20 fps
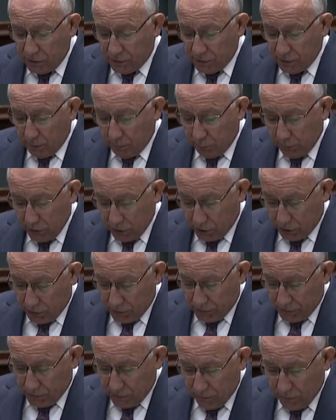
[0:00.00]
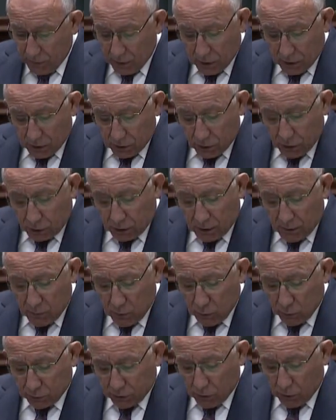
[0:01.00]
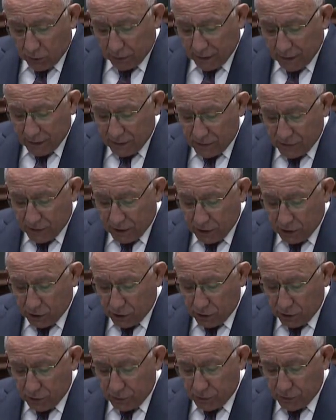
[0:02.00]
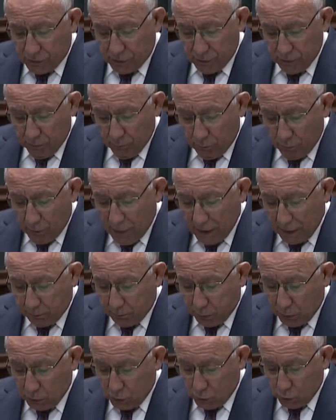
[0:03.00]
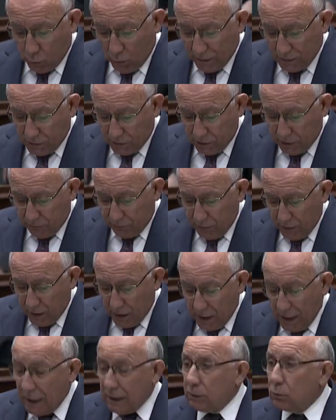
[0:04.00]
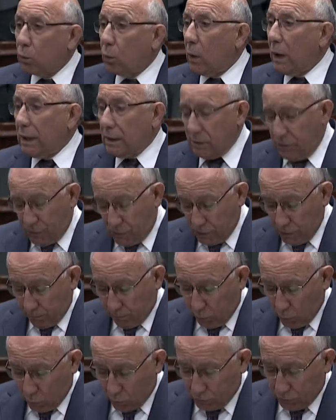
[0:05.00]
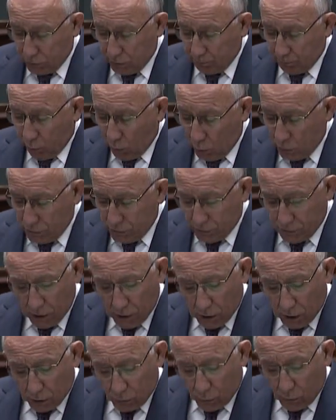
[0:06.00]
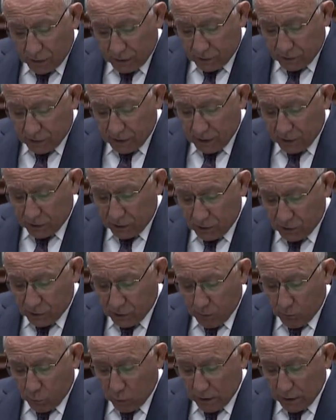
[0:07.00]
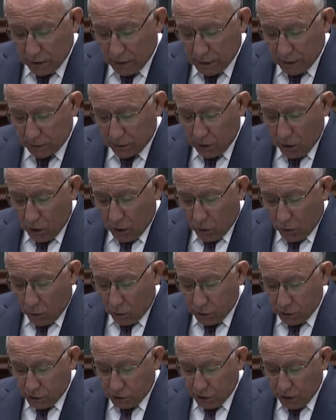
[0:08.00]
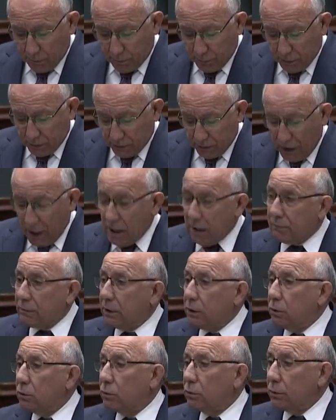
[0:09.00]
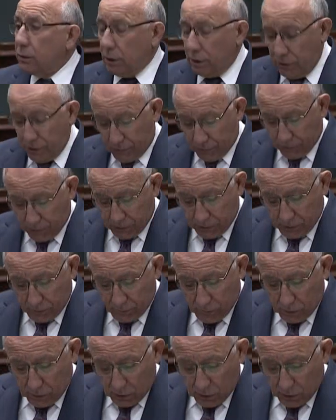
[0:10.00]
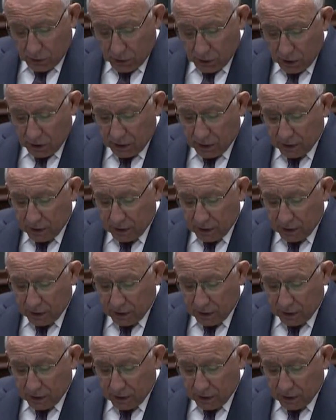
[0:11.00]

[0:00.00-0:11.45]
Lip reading: submissions, the community organizations made persuasive and well-supported points to extend the subway line on Shepherd Avenue East. In